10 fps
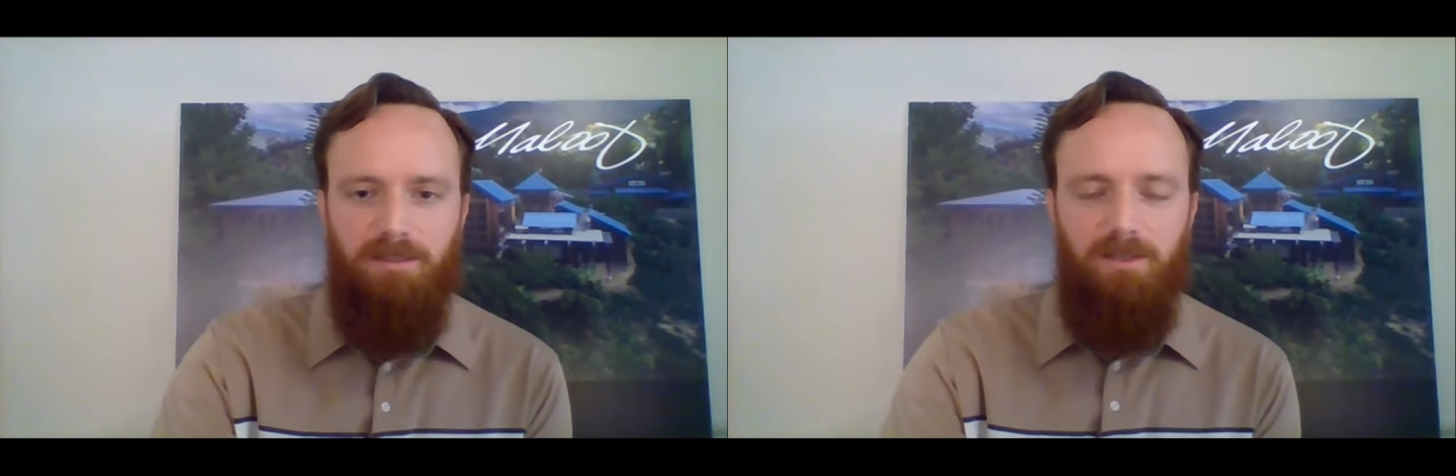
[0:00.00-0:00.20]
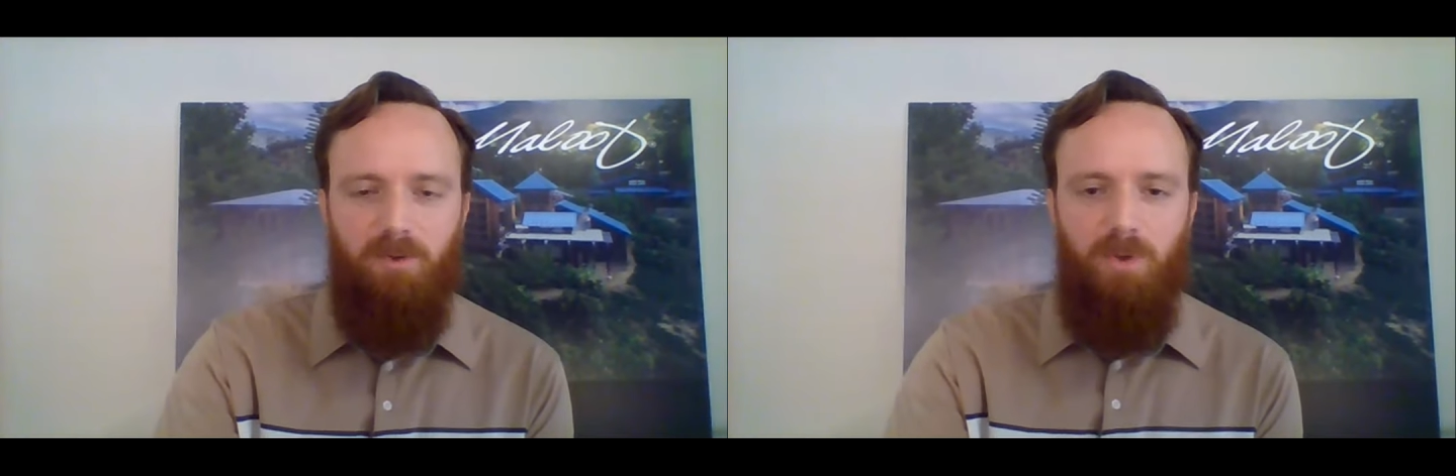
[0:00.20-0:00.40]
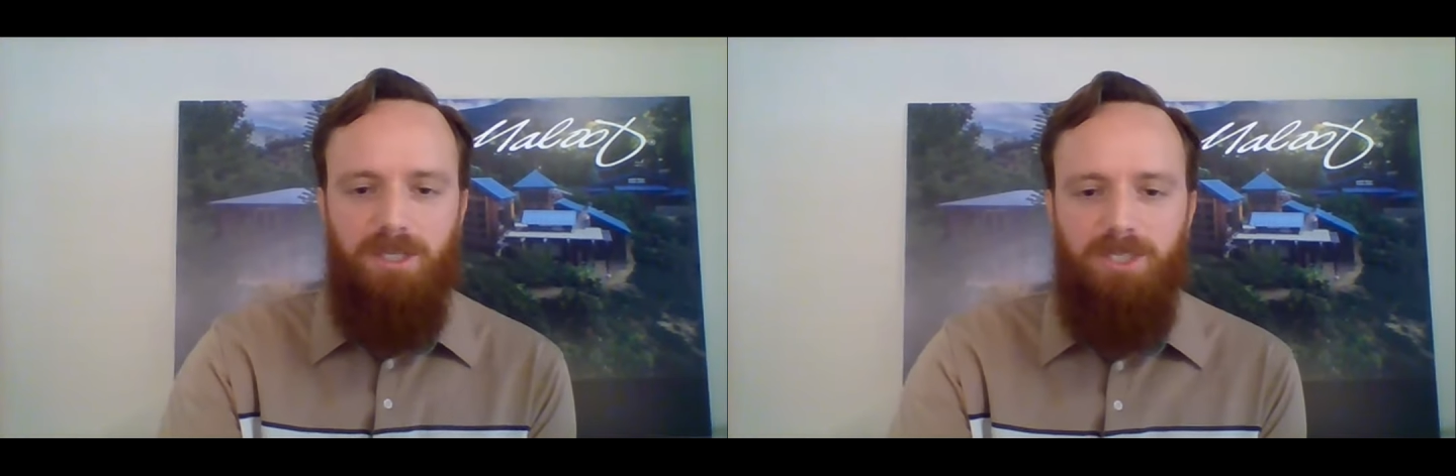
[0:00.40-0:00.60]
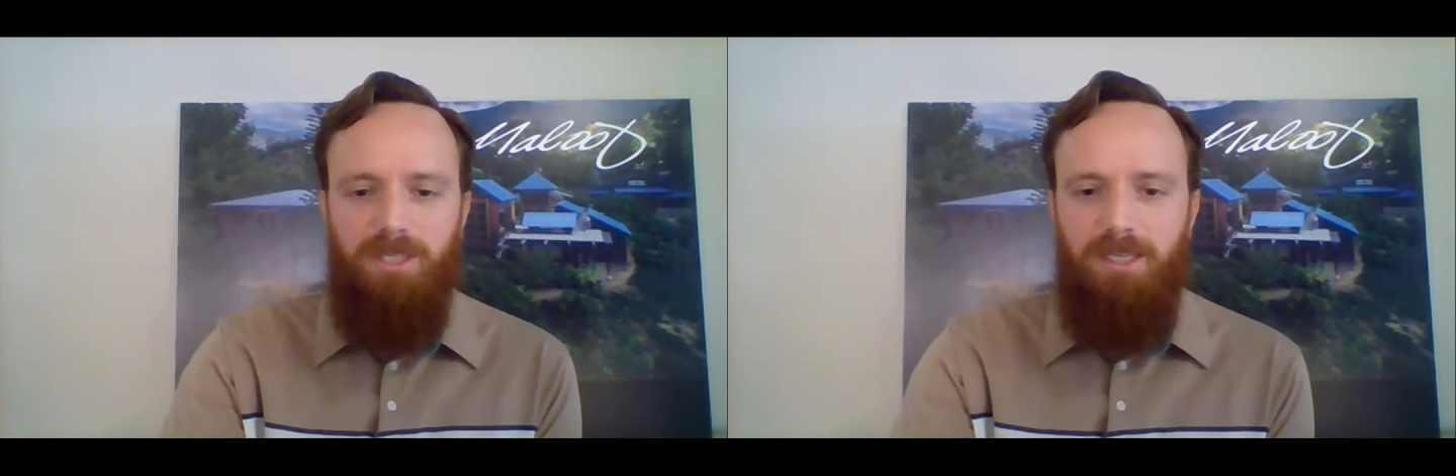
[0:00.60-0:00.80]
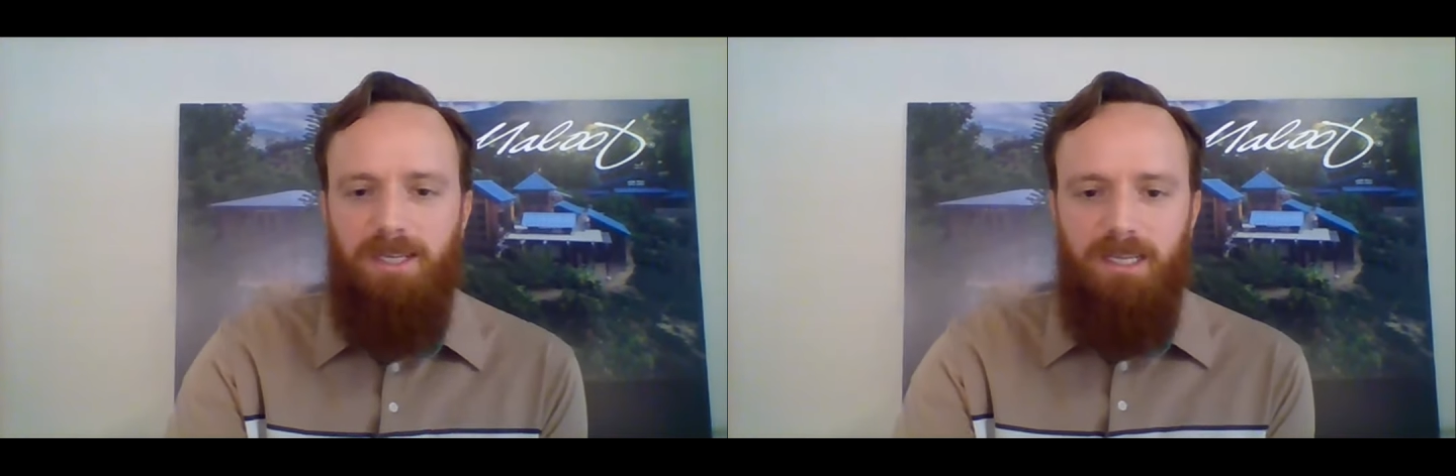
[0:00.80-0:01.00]
the
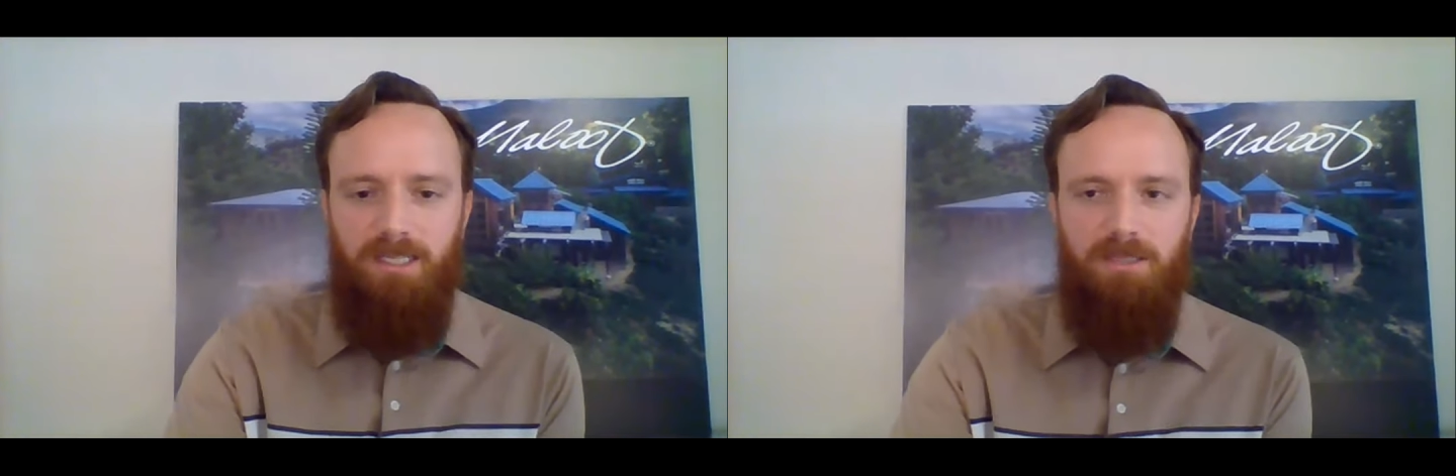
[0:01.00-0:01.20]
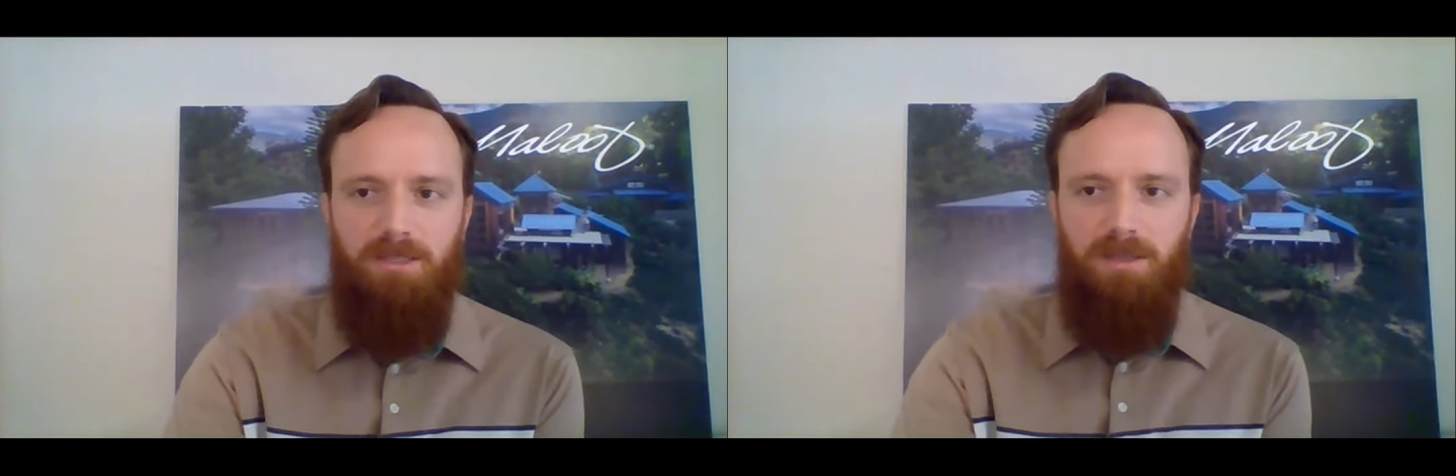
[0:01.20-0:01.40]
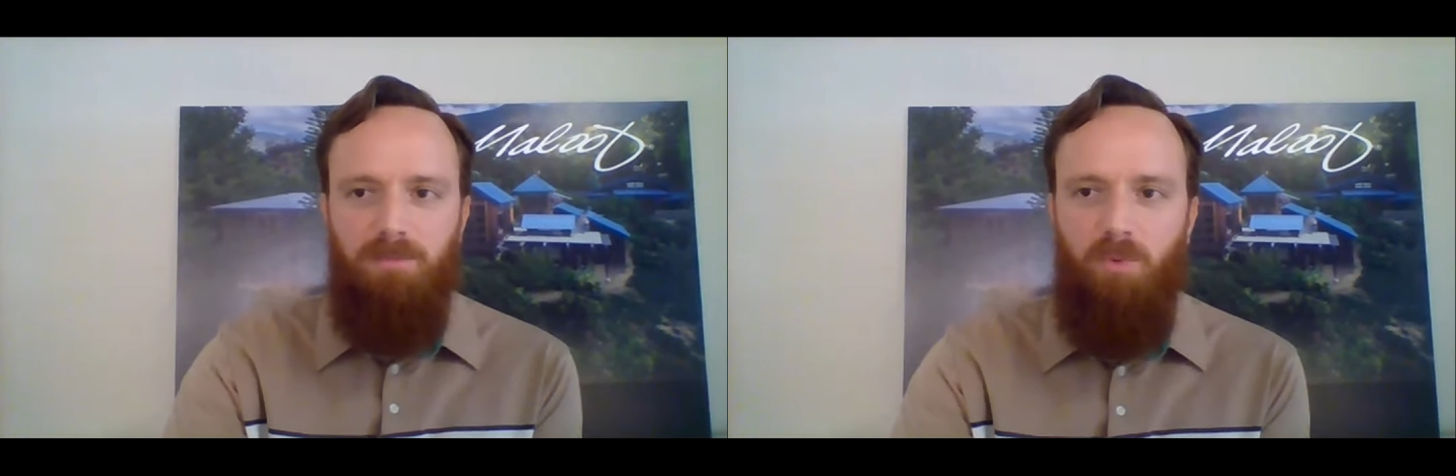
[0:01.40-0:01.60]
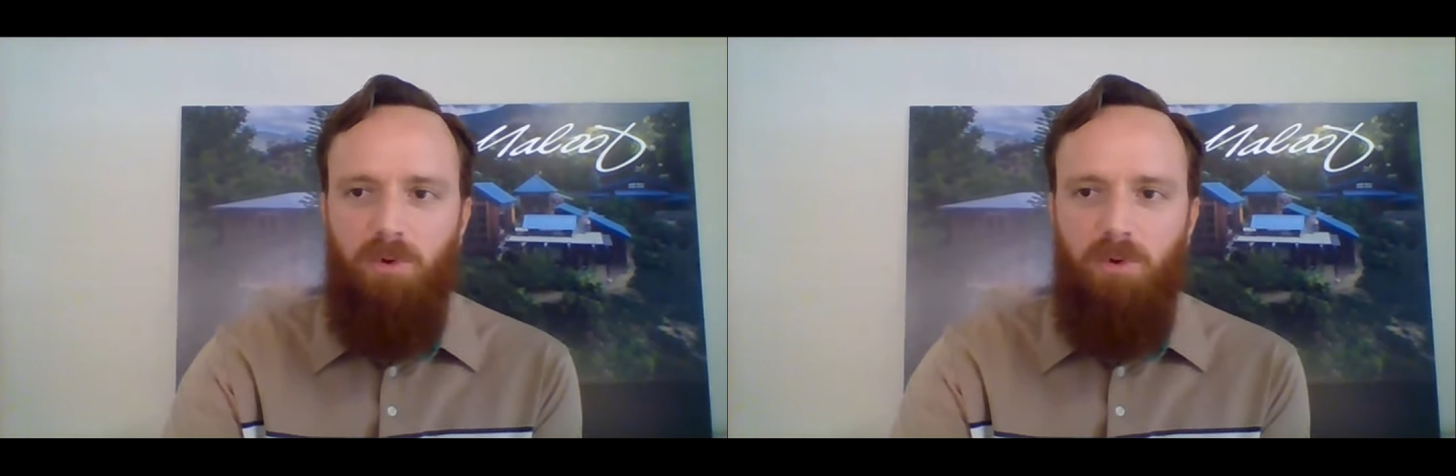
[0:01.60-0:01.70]
question and answer